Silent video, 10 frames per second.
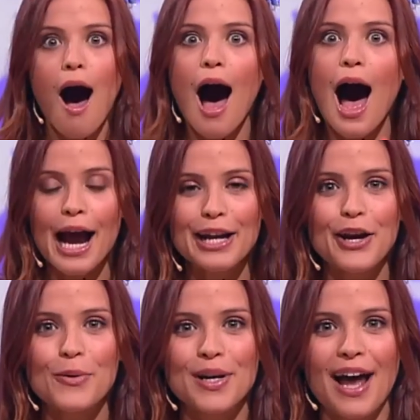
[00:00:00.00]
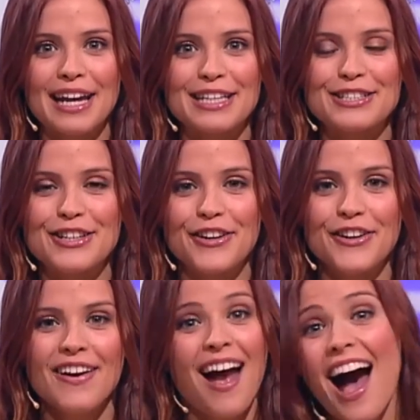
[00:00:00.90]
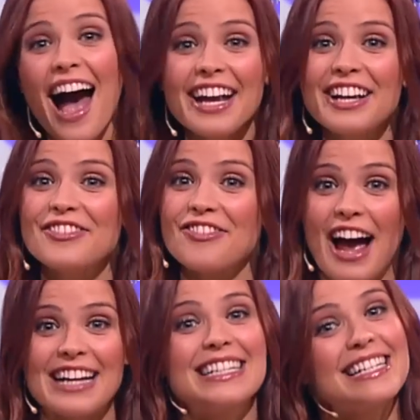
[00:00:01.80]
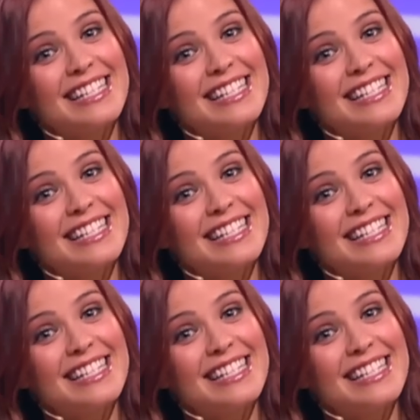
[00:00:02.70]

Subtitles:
I know what I can do. I can write to